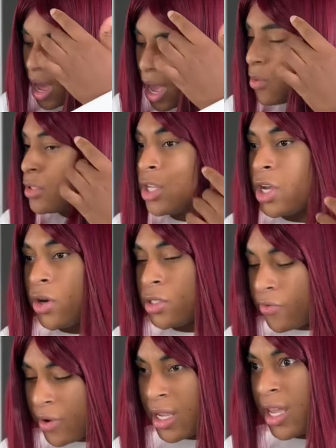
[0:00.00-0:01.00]
I was
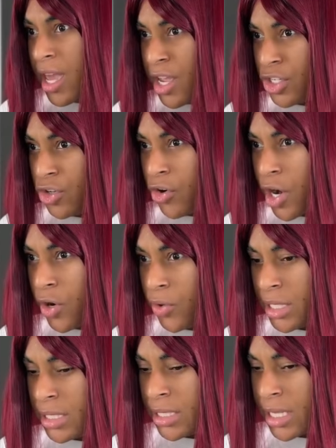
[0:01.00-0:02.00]
curious if I can get extra credit
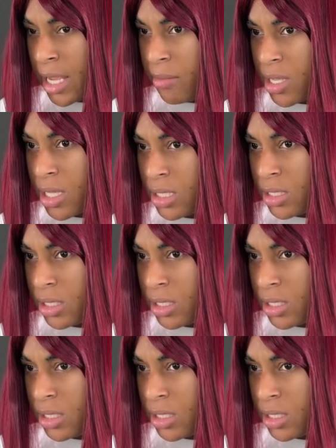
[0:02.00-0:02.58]
on this assignment.